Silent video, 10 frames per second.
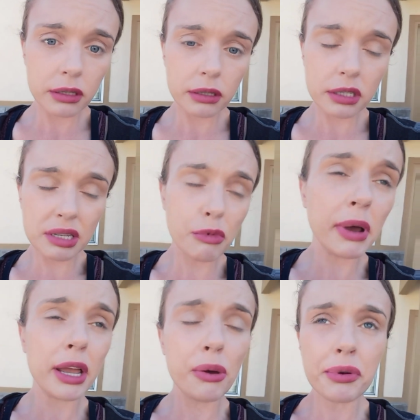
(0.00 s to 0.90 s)
some of
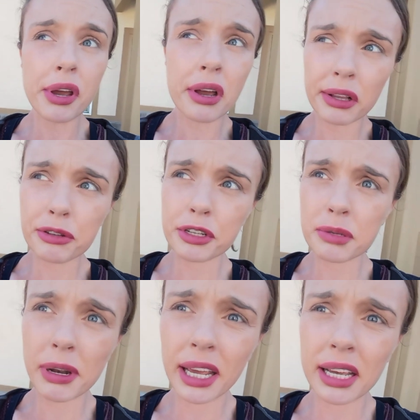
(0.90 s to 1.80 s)
my own conclusions,
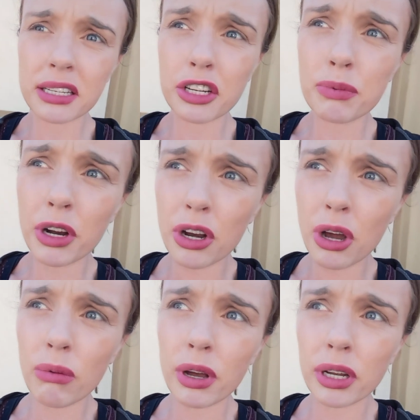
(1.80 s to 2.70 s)
but I guess I just want to know
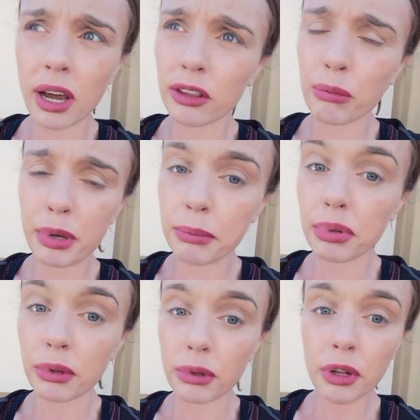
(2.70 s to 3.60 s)
what other
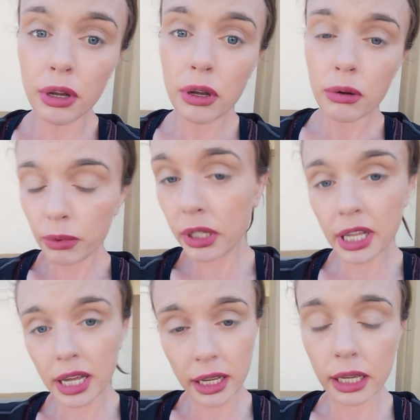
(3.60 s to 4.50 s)
people would
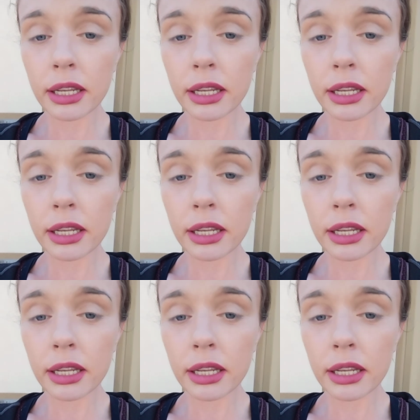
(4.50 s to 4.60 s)
think in this